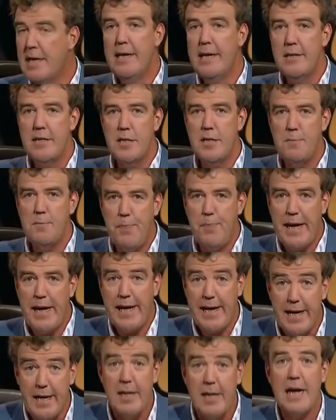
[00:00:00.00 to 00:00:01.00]

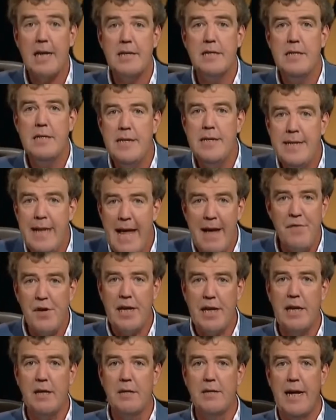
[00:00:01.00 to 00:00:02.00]
Speed has never
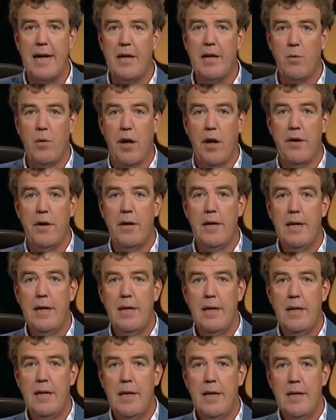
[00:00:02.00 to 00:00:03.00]
killed anyone.
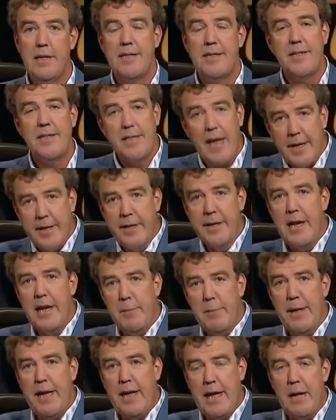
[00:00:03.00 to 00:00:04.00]
Suddenly
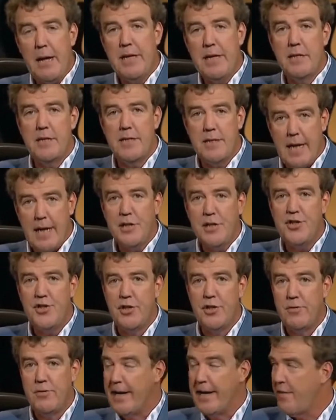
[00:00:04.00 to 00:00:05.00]
becoming
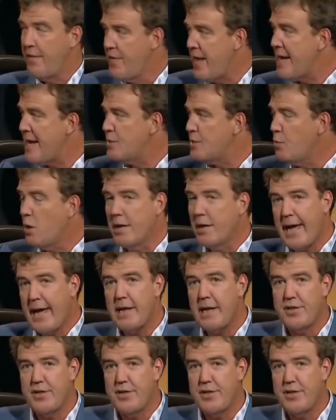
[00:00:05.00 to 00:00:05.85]
stationary. That's what gets